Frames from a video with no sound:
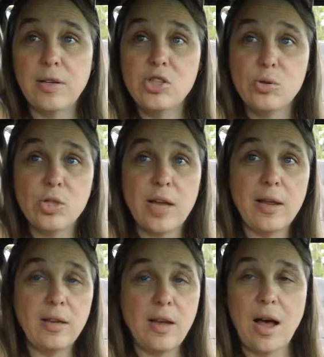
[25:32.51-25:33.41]
She was
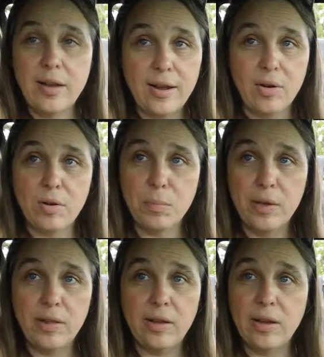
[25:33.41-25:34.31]
like knocked out,
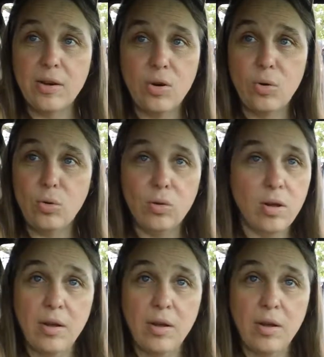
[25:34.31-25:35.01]
completely cold.